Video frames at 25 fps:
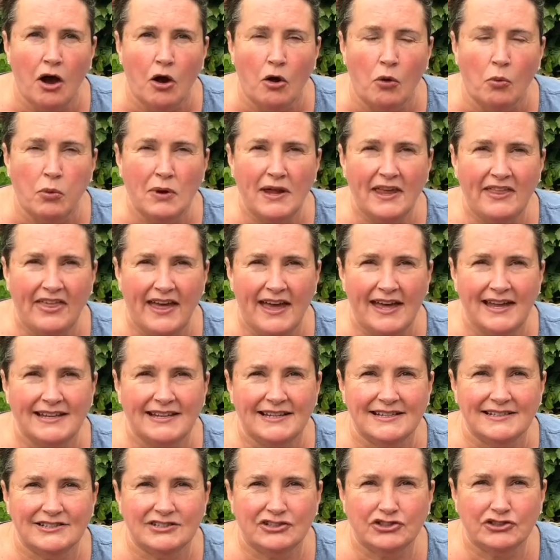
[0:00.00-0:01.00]
We then
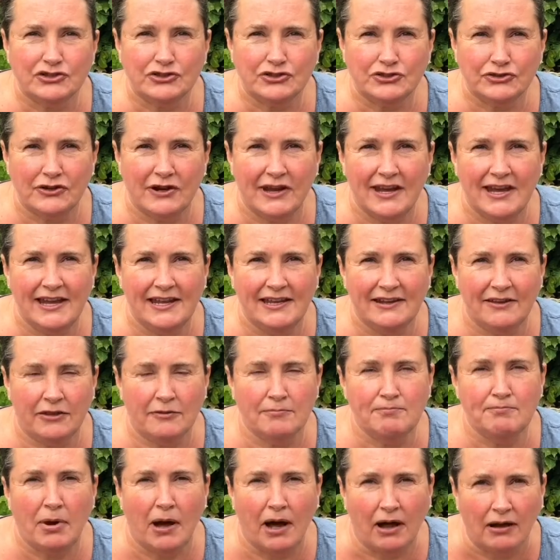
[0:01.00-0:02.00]
strain the
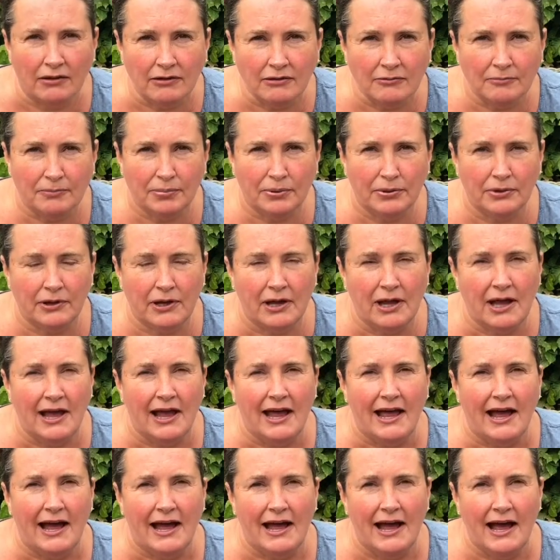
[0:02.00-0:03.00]
pulp
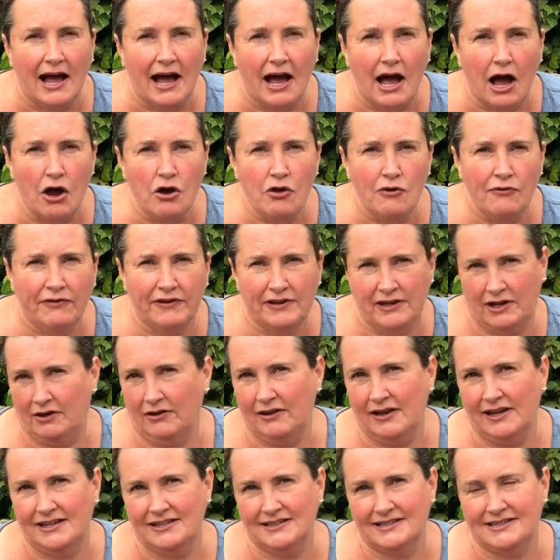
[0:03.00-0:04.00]

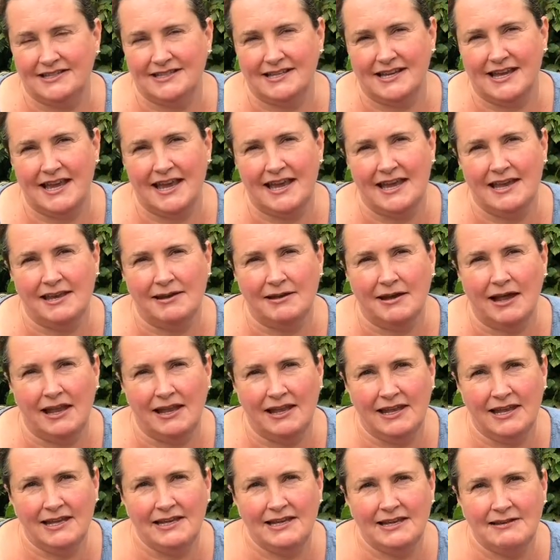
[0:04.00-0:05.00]
overnight in
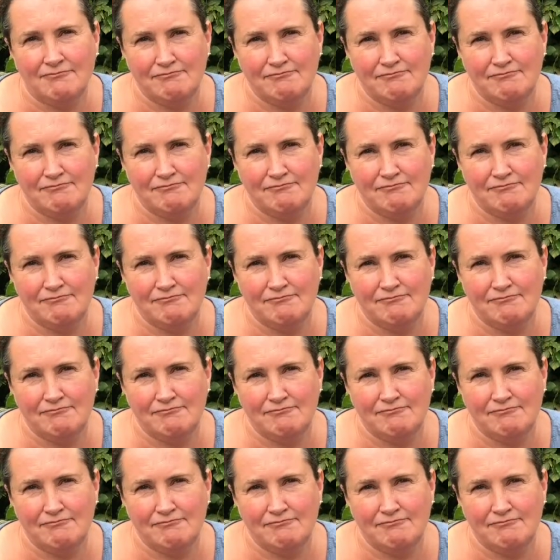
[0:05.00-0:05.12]
linen